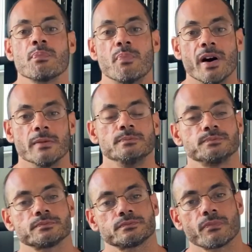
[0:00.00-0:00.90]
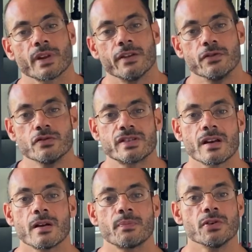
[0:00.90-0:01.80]
But if you
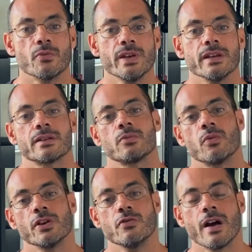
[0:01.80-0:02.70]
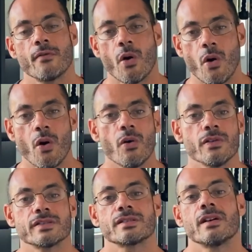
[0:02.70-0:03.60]
set up your week where you have all
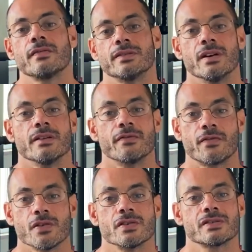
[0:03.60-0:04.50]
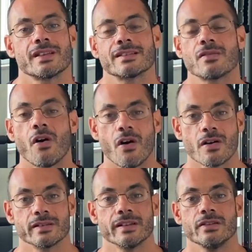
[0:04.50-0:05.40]
the stuff done first that's
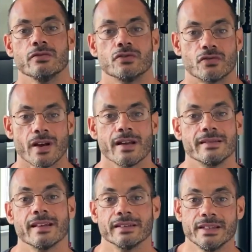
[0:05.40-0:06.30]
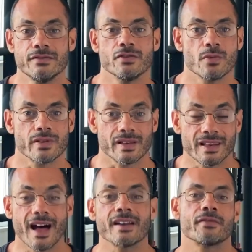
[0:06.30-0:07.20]
hard, that you dread, that leaves you with a
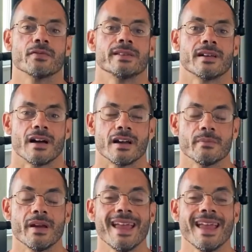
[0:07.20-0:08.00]
lot of free time,